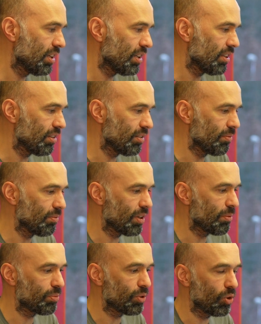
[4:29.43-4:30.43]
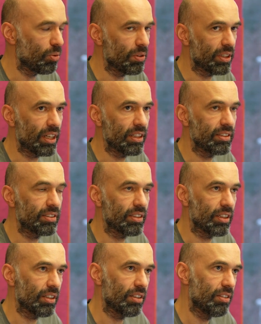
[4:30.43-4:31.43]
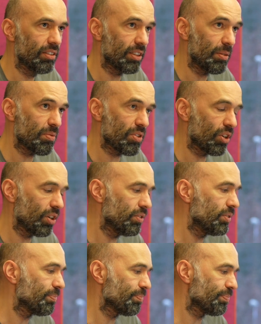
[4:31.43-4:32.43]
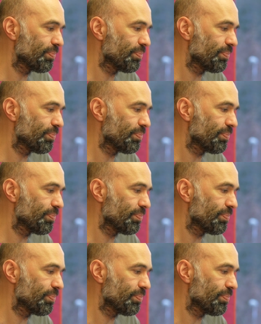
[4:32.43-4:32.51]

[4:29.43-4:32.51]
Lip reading: a probe against the zip server.